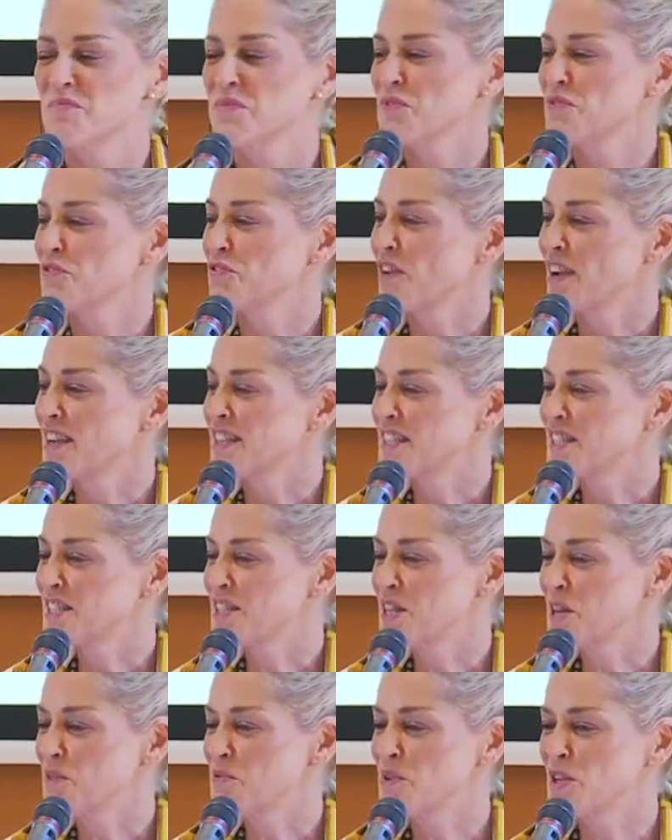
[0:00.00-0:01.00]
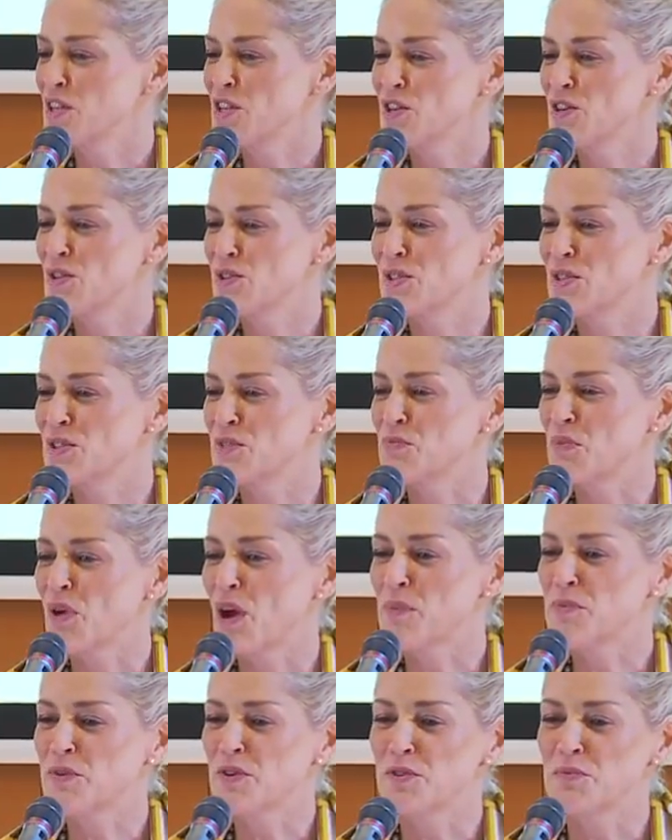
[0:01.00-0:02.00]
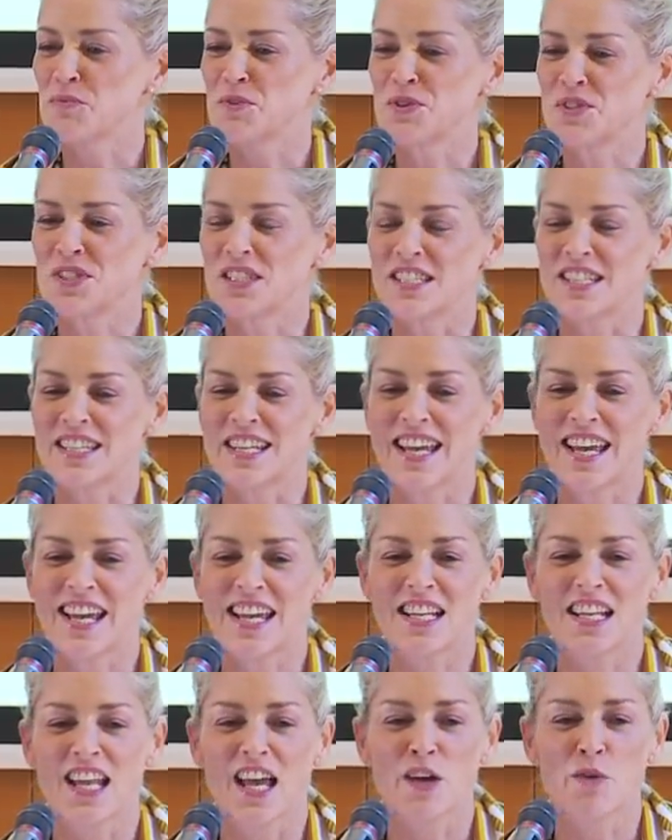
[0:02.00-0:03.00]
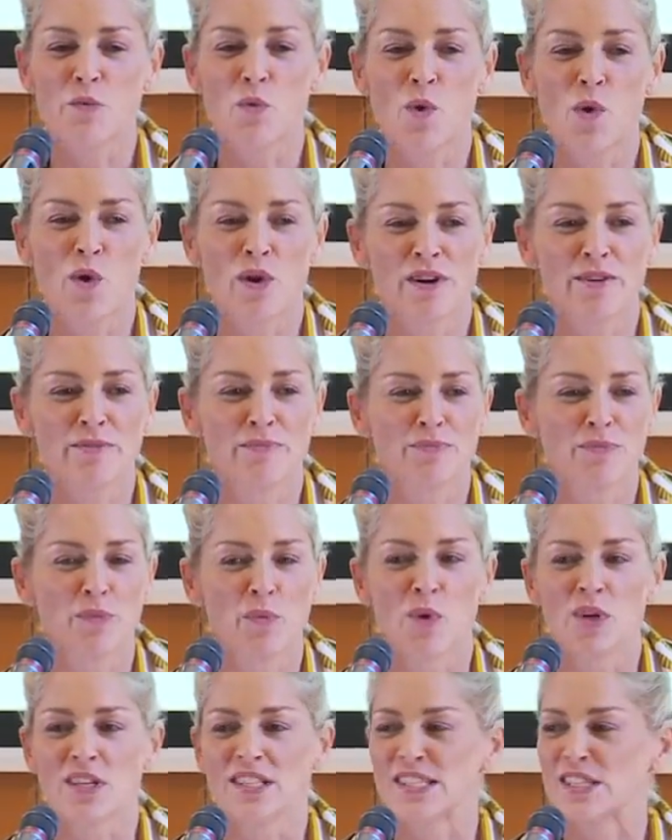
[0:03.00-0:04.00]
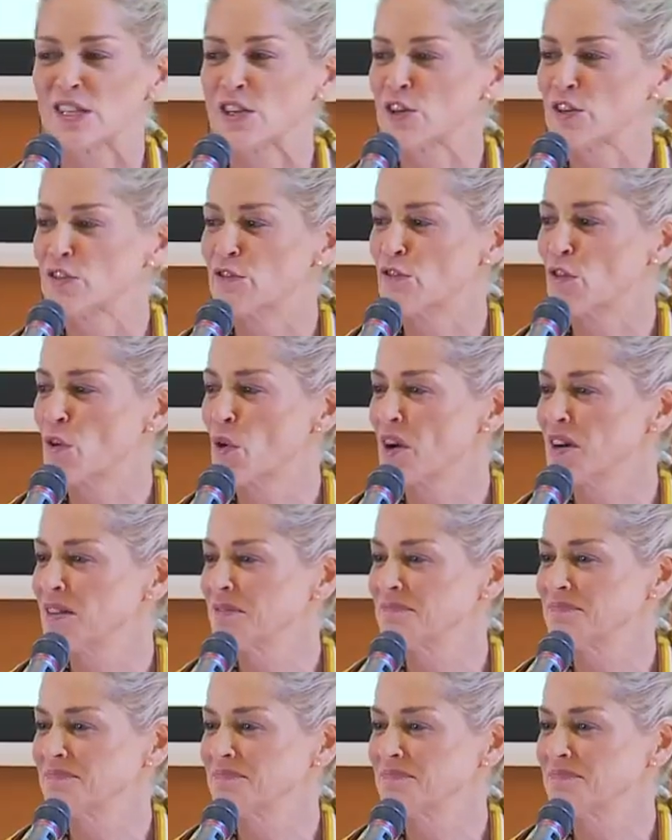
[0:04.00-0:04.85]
phrases that we use in popular music today, like war, what is it good for?